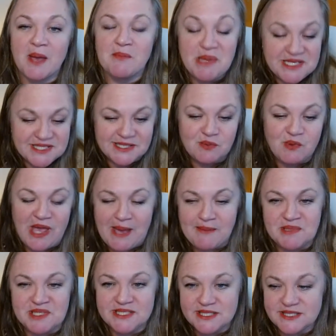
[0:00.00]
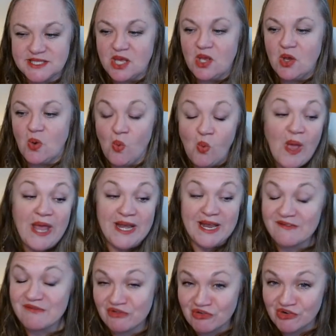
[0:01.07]
Basically, what happens is
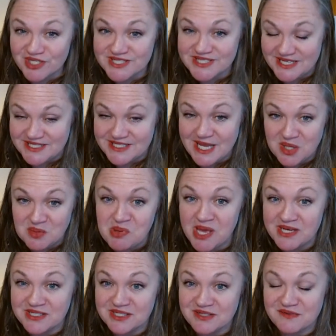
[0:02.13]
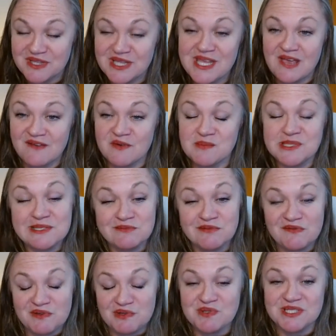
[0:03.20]
whenever it's anti-competitive and the FMC
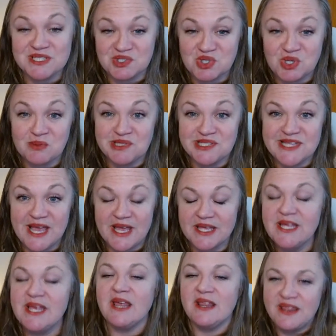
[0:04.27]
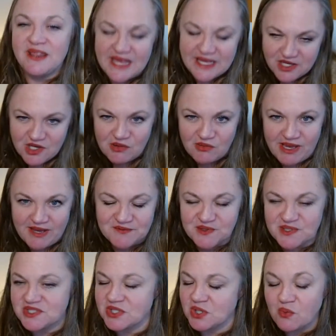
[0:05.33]
reviews and determines that, they can go after
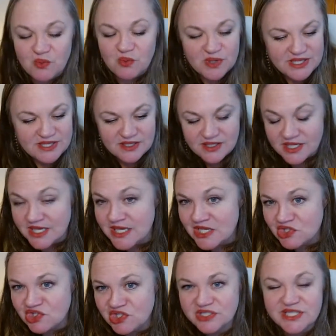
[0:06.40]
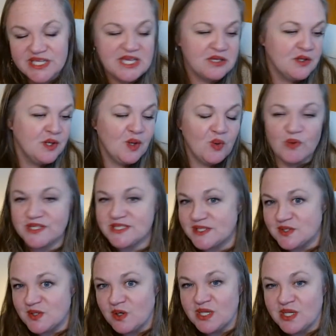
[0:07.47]
it. So initially, once
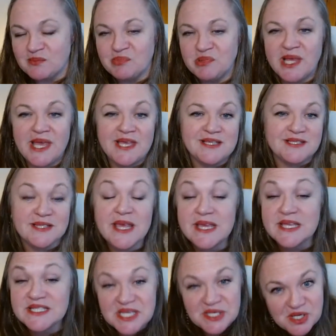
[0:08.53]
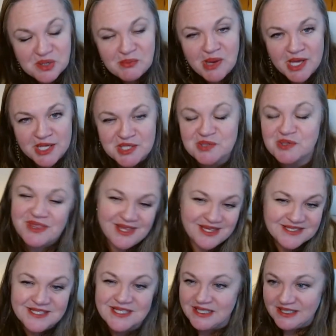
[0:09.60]
it's already in place, they continue to monitor, and
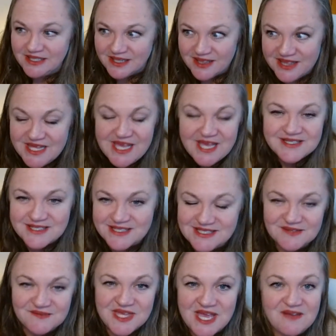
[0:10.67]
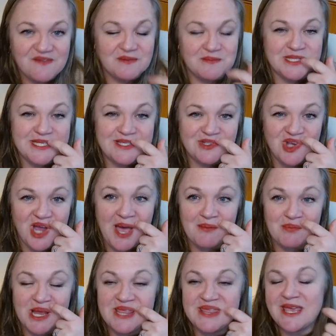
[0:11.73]
that's the essence of the FMC's job,
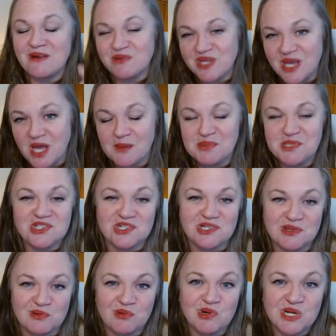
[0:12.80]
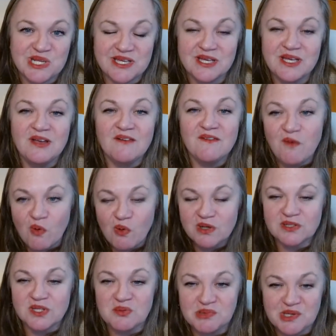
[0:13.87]
right? They are the competition authority for
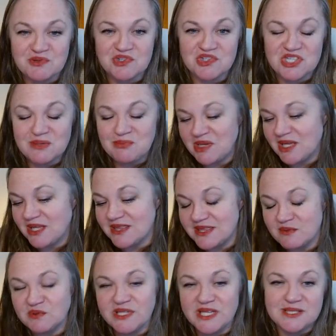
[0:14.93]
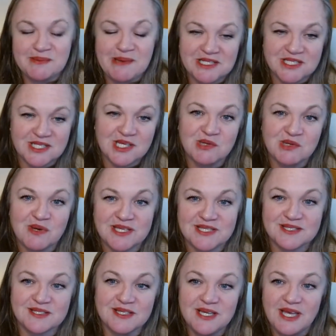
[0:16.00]
global ocean shipping that relates back to the U.S.
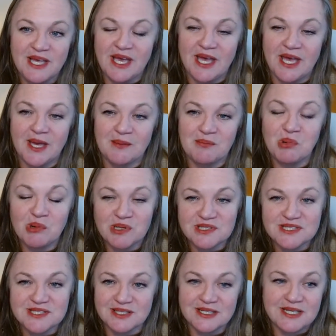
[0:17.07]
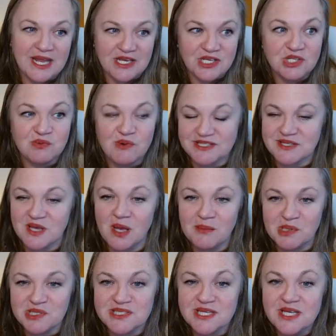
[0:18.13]
Ports and U.S.
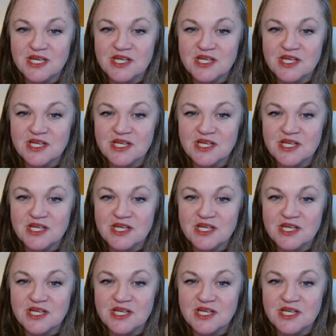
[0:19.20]
commerce.